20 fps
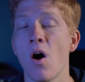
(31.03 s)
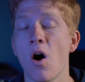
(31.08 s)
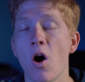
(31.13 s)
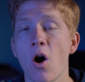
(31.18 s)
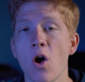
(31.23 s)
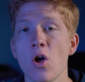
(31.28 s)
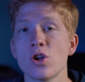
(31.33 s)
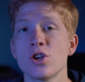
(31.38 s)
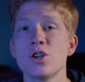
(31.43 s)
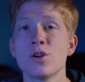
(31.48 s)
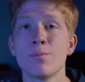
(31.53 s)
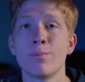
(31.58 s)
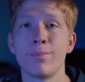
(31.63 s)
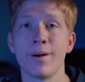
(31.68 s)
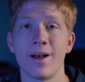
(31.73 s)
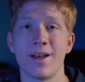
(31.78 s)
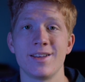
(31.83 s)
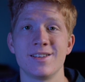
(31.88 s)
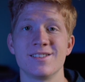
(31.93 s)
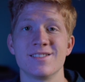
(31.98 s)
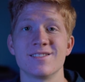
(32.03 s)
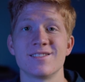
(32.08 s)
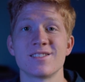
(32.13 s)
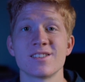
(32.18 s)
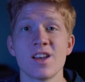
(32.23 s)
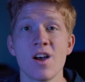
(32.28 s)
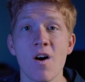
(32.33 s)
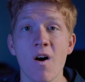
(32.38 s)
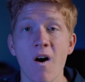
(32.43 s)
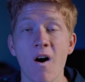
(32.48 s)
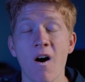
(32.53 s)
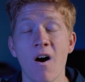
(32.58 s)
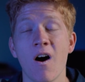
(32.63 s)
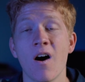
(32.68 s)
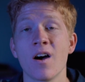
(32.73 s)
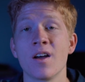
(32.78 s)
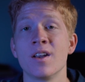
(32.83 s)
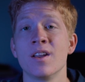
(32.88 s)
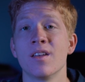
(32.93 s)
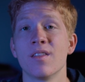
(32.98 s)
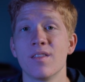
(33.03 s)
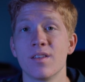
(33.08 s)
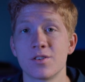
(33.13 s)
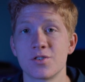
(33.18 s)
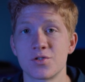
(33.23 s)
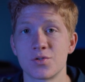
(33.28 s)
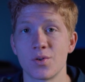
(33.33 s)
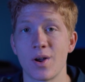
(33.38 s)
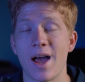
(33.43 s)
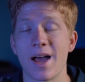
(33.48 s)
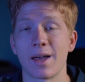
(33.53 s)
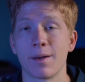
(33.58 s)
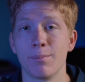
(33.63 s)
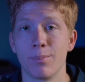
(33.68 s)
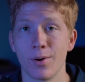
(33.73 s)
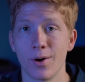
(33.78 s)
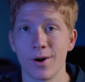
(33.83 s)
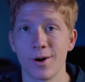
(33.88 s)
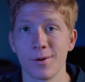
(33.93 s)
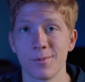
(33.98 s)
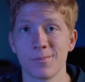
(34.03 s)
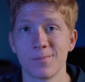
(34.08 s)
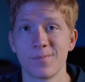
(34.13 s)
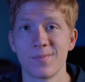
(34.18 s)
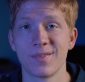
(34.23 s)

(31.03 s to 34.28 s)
all your buttons on the track bar.